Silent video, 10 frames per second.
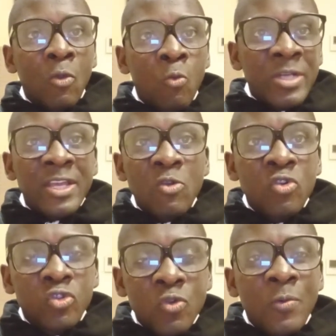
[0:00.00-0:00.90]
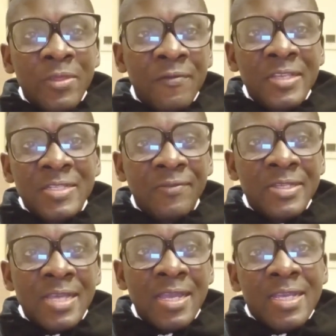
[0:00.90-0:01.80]
What are you going to do with the Vist
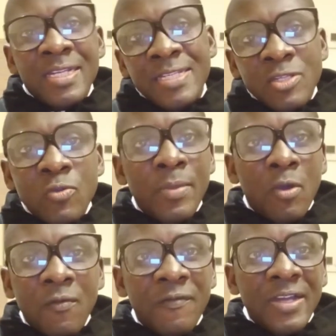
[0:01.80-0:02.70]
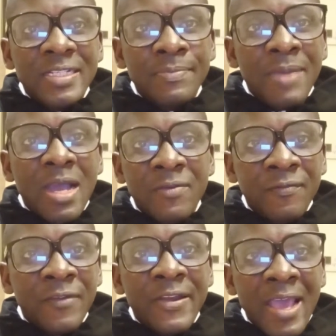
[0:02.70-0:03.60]
Visa? It needs to be converted back
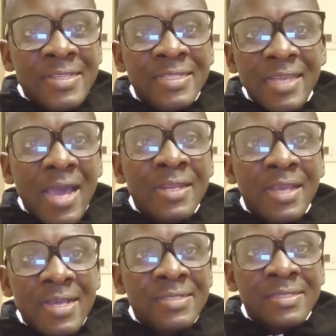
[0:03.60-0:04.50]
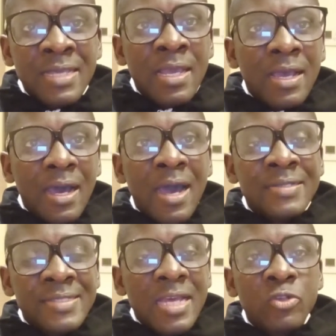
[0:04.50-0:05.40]
very as early as
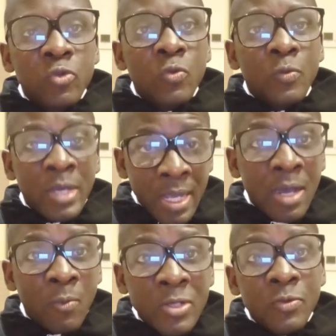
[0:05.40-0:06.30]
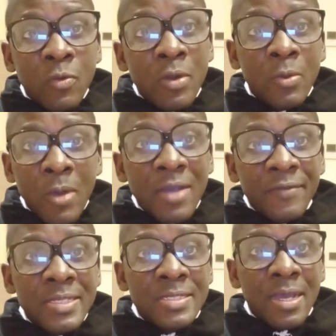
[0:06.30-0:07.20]
that to what you call a work
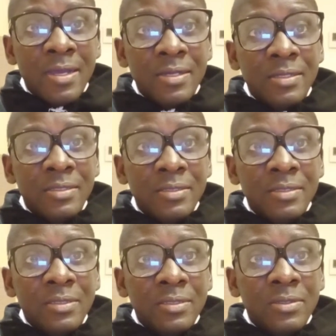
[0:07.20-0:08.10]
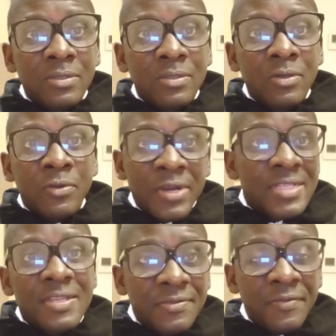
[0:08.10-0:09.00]
visa or
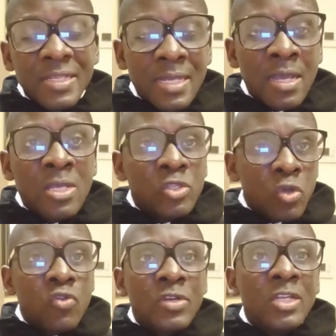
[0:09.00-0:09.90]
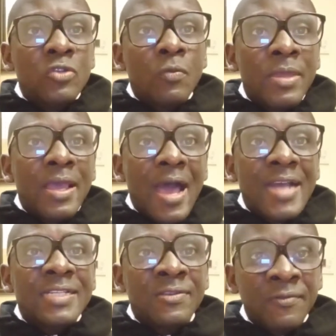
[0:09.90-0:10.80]
residence visa. So you need to be
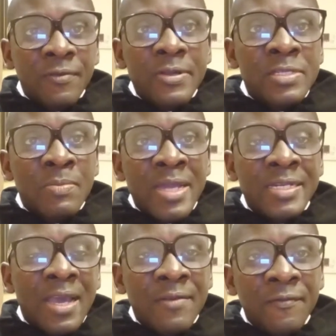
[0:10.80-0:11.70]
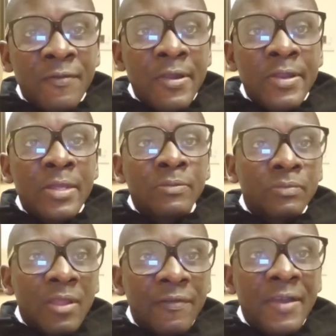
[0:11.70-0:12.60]
acting very smart and very
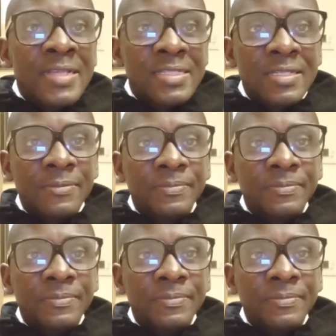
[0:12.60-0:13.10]
fast.